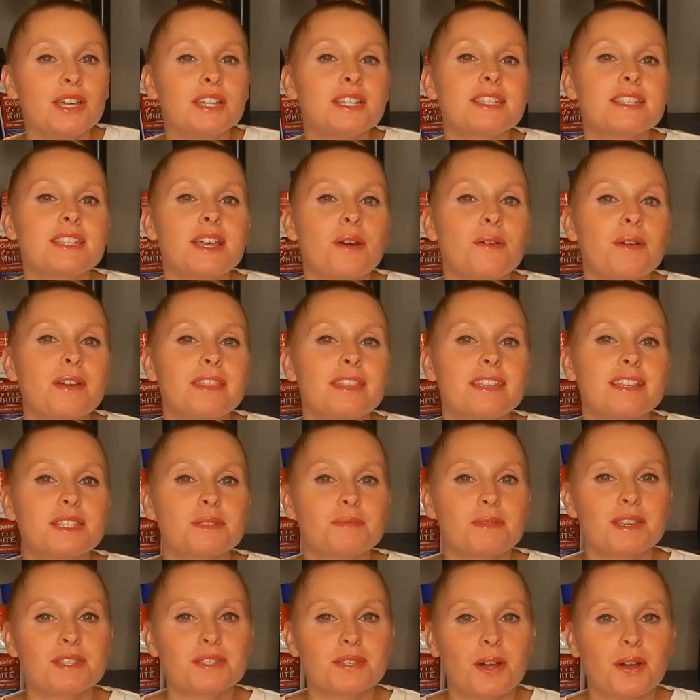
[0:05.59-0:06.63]
So
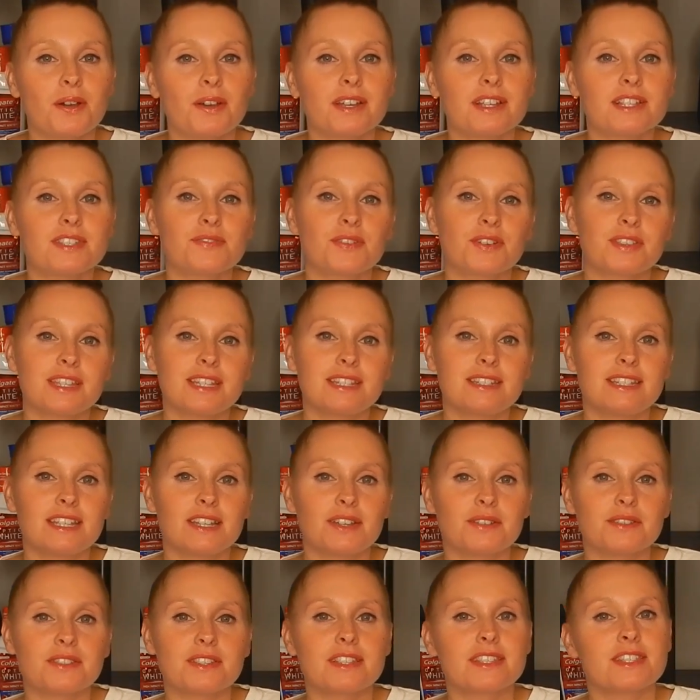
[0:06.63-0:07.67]
this week's haul is for the
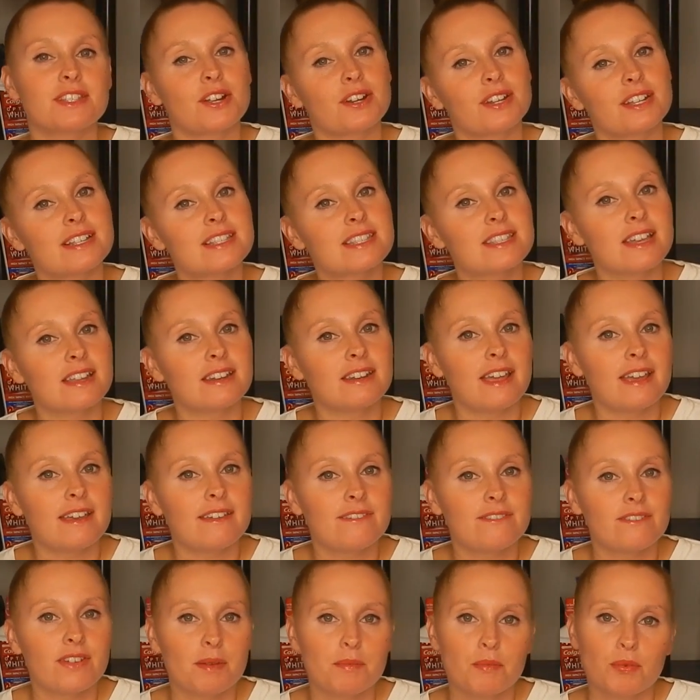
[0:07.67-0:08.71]
deals starting
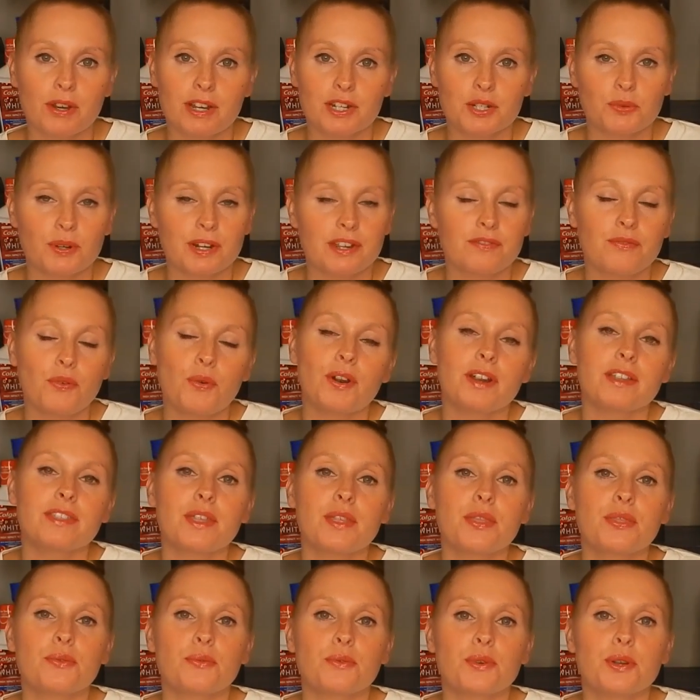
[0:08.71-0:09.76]
Sunday, February
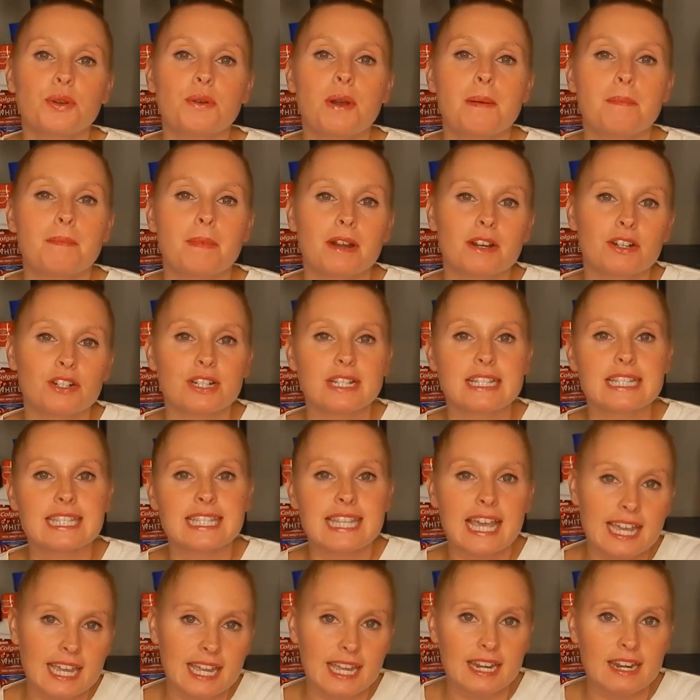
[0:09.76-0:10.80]
24th through March
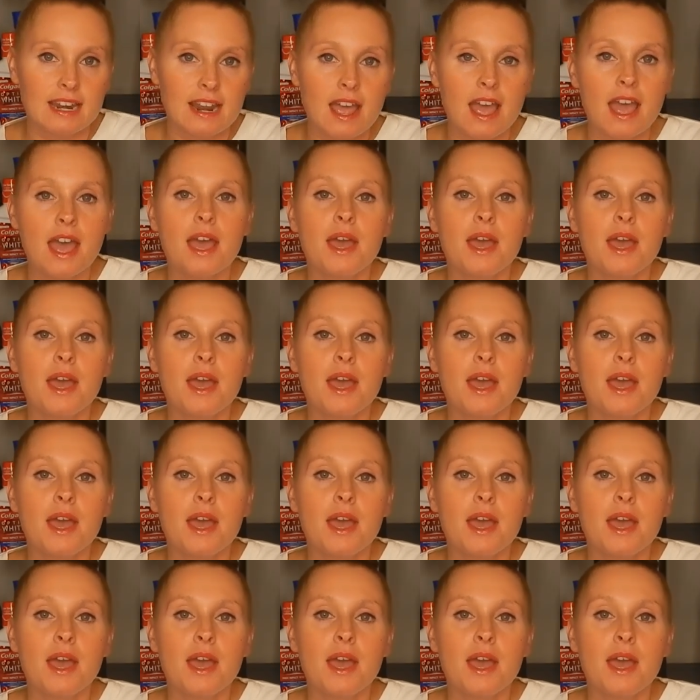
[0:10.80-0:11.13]
2nd.